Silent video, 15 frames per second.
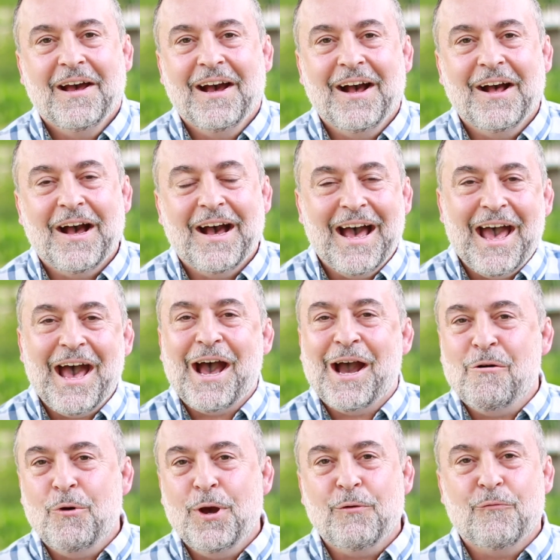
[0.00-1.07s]
Uh,
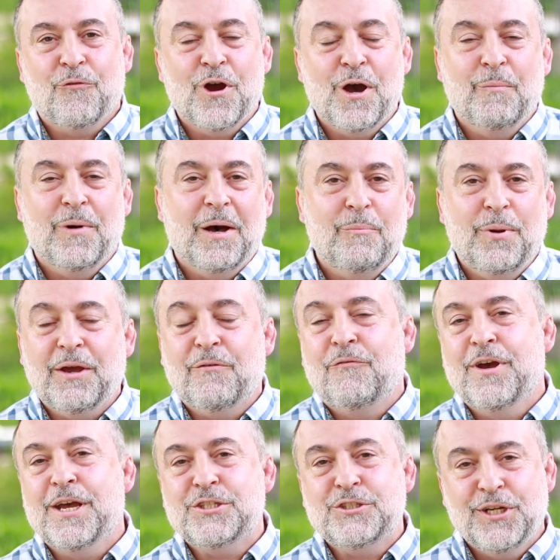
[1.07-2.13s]
I went from a big
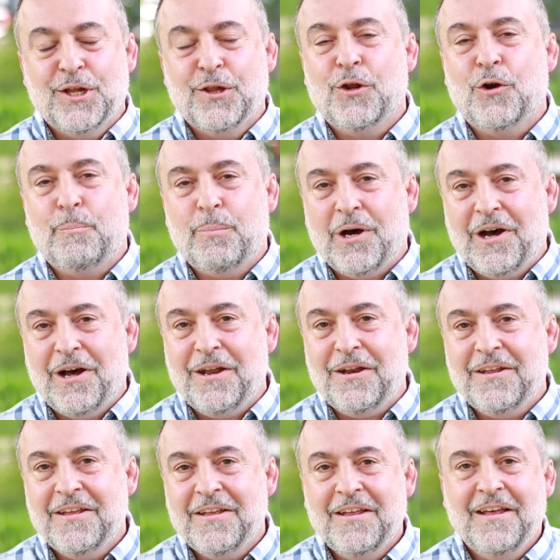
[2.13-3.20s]
fish in a little
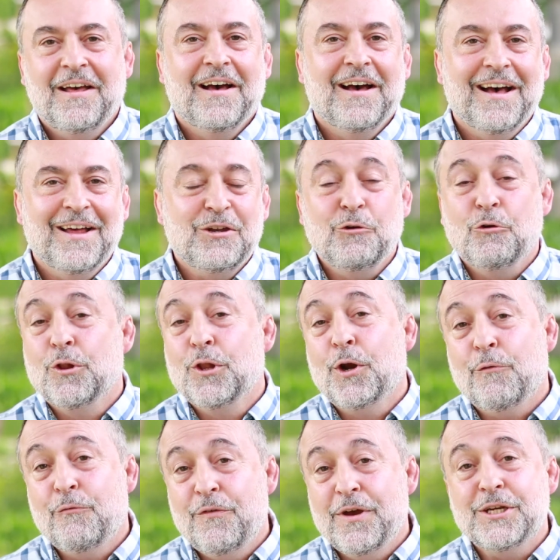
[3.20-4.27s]
pond uh, to a
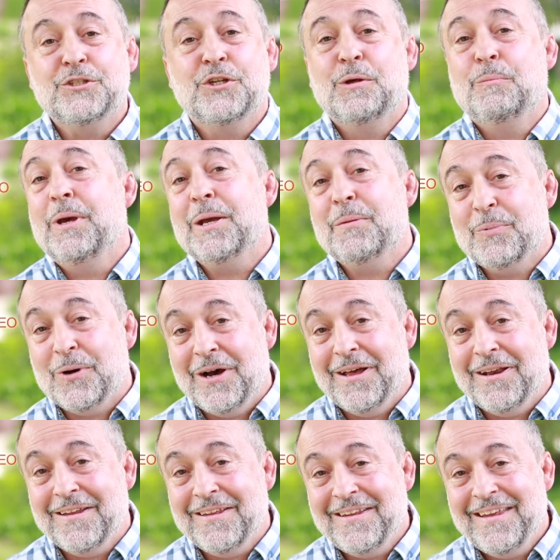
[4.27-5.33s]
little fish in a big
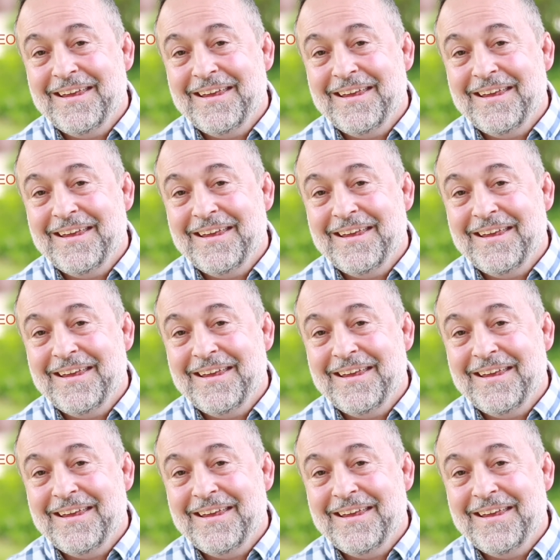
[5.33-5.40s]
pond.